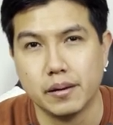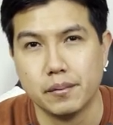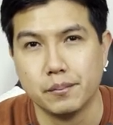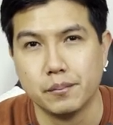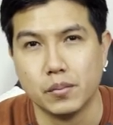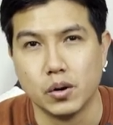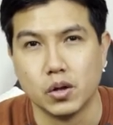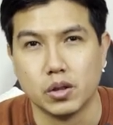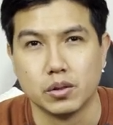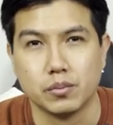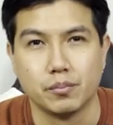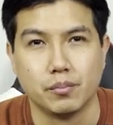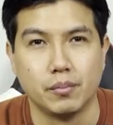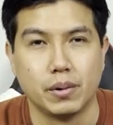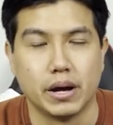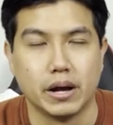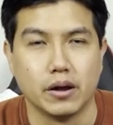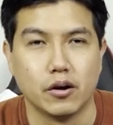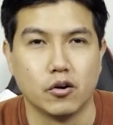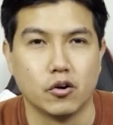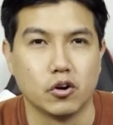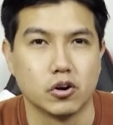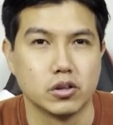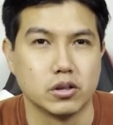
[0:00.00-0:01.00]
but by
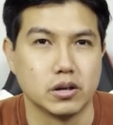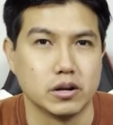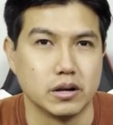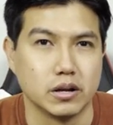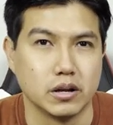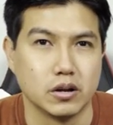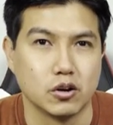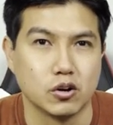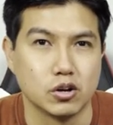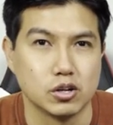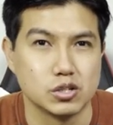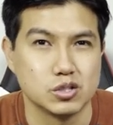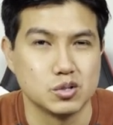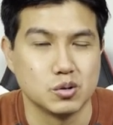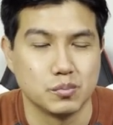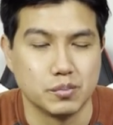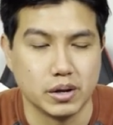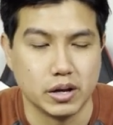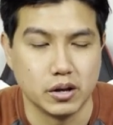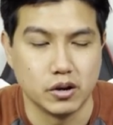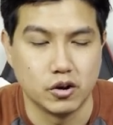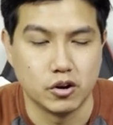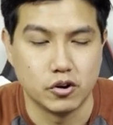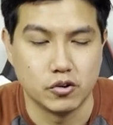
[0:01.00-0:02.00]
ordering custom
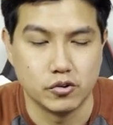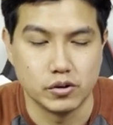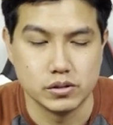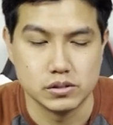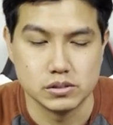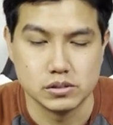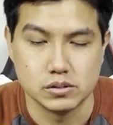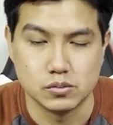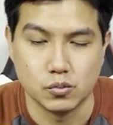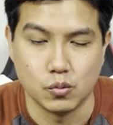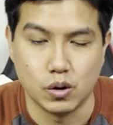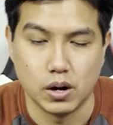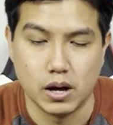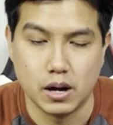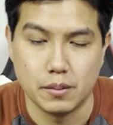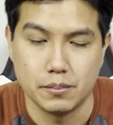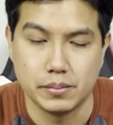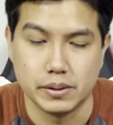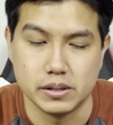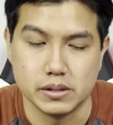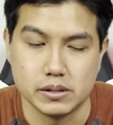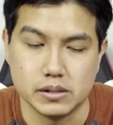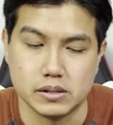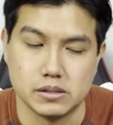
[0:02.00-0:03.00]
made o-ring what
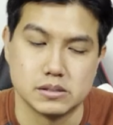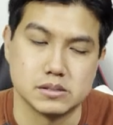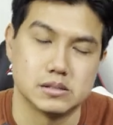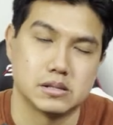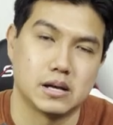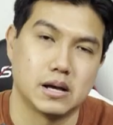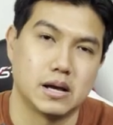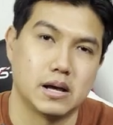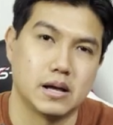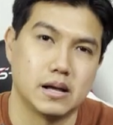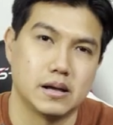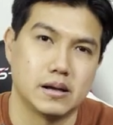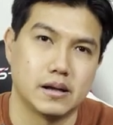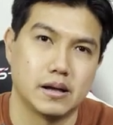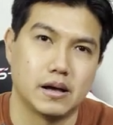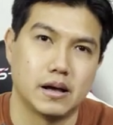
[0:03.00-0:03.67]
happened is that